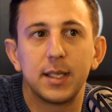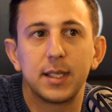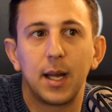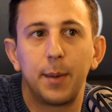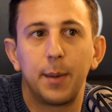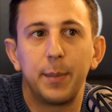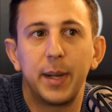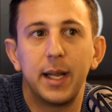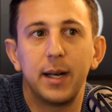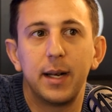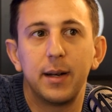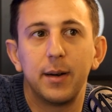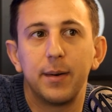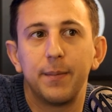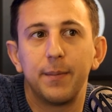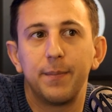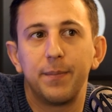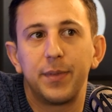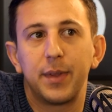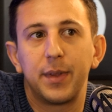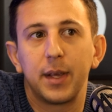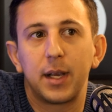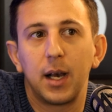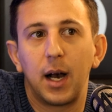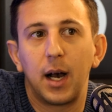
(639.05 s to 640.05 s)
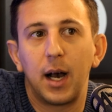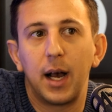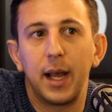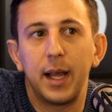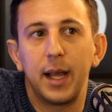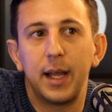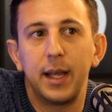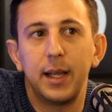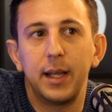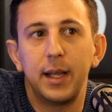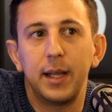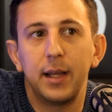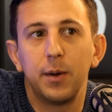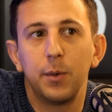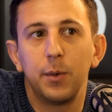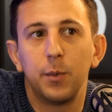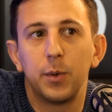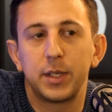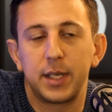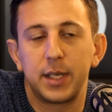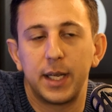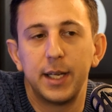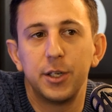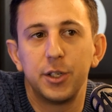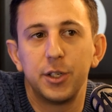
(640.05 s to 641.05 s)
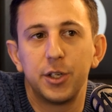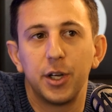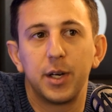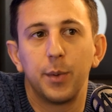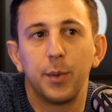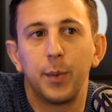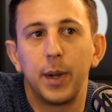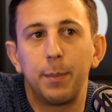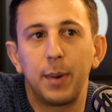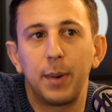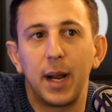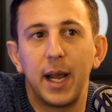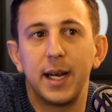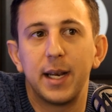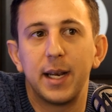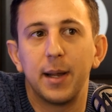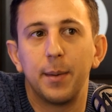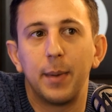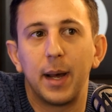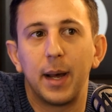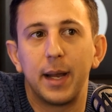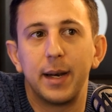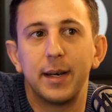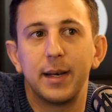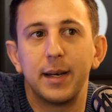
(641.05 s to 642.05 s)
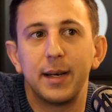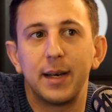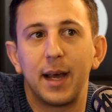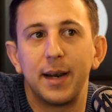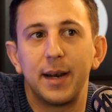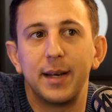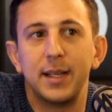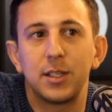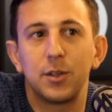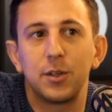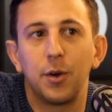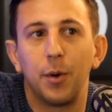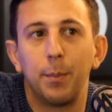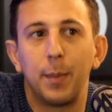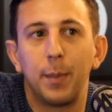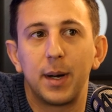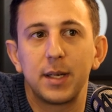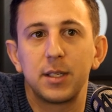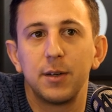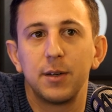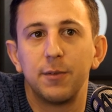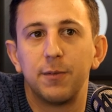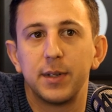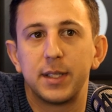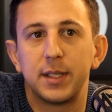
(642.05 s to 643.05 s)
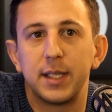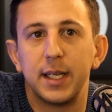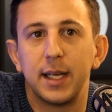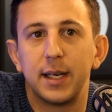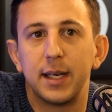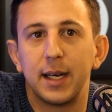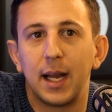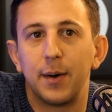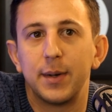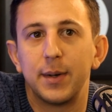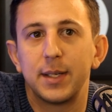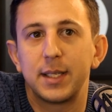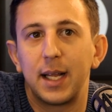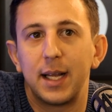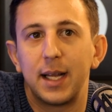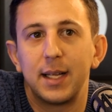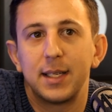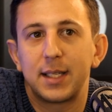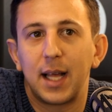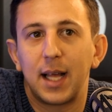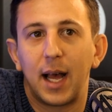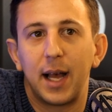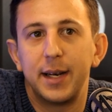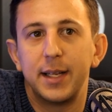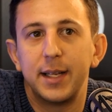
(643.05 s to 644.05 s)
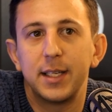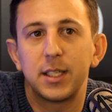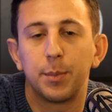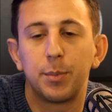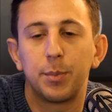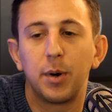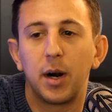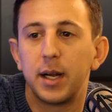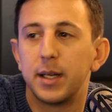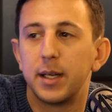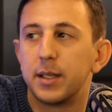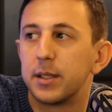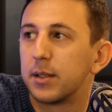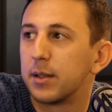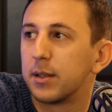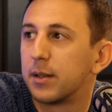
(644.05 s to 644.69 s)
I mean, the guy was injured and we played him, and, and he's got muscle fatigue now. Is that is that any surprise?